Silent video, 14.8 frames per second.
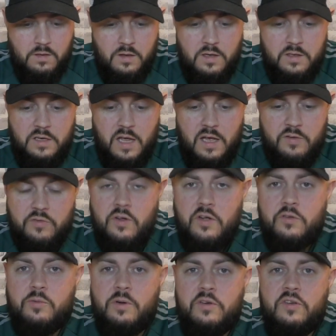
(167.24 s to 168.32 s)
yeah, it's
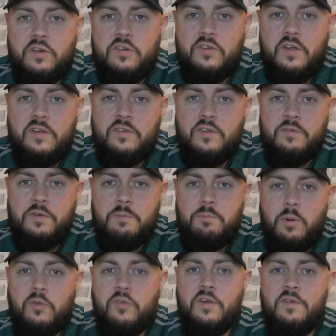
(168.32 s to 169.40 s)
nice to actually say something
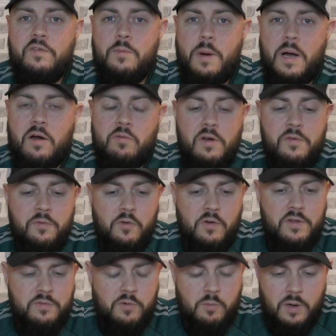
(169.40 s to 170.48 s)
positive about a
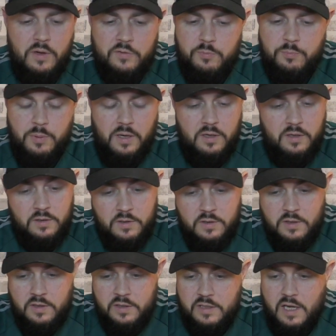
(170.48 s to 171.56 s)
referee for once. But
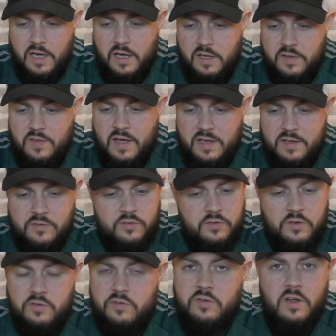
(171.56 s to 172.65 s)
yeah, in that
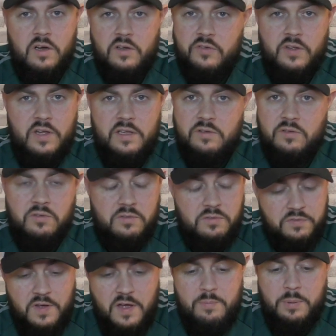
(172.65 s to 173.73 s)
instance, like I said,
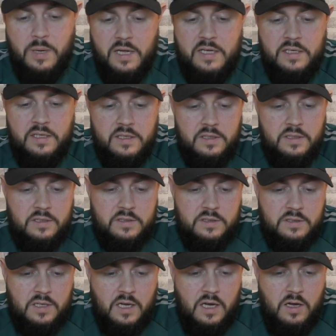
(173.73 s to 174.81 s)
fair play.
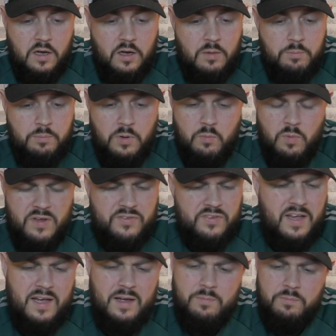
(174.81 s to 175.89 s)
But West
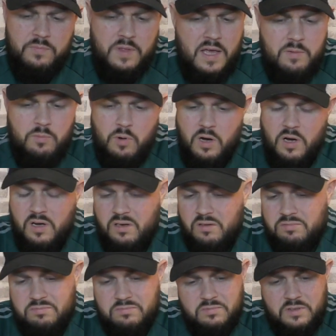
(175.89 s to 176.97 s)
Ham, they were,
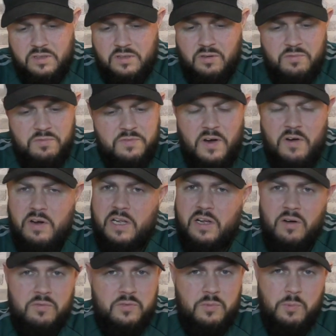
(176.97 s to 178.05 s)
you know, very
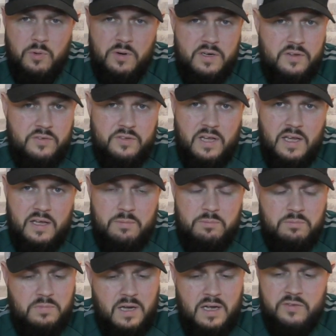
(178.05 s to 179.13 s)
comfortable in this
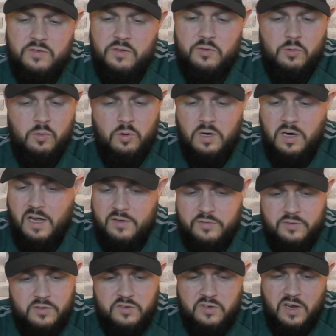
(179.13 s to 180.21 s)
game, as the scoreline
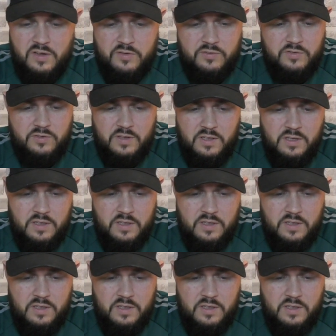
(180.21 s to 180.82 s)
suggests.